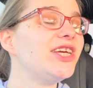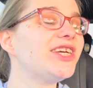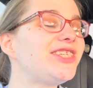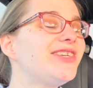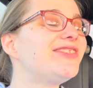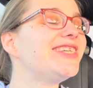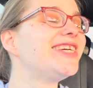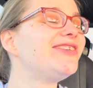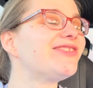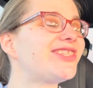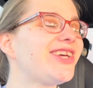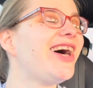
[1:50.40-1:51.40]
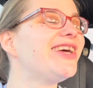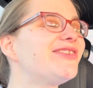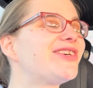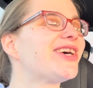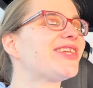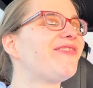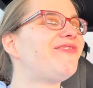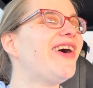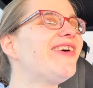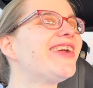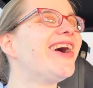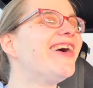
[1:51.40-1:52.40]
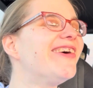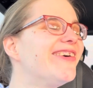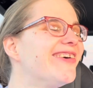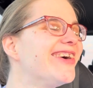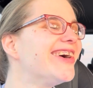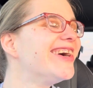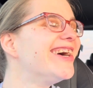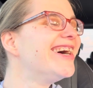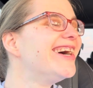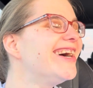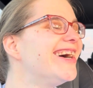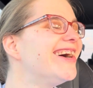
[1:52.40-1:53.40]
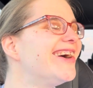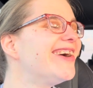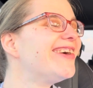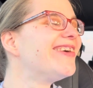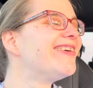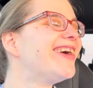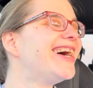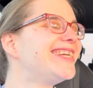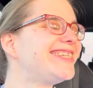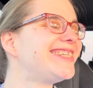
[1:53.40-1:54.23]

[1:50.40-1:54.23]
Yes, you did. You saw it. You took the photo. What?